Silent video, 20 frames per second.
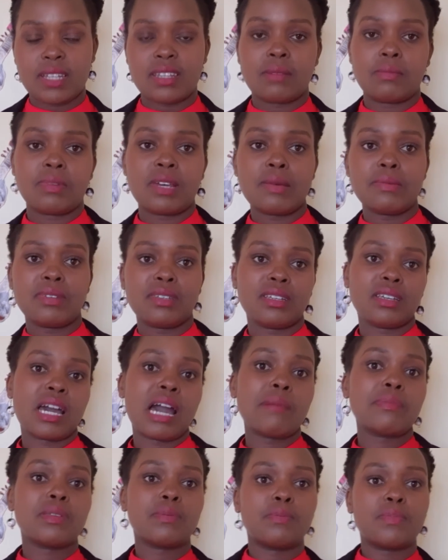Sometimes it
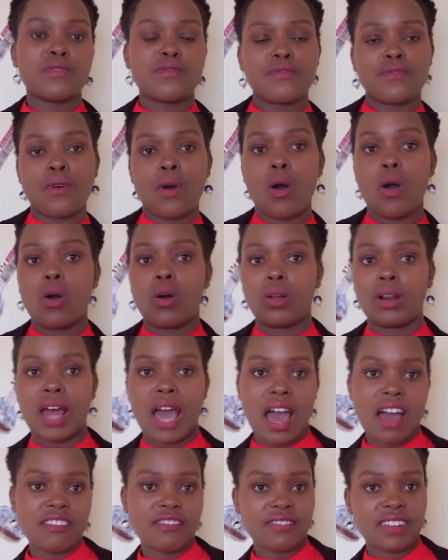comes before or
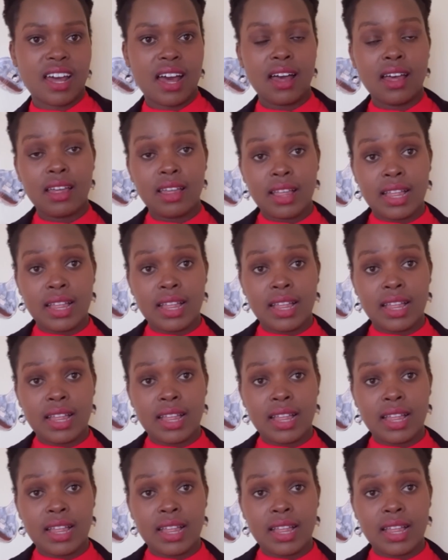after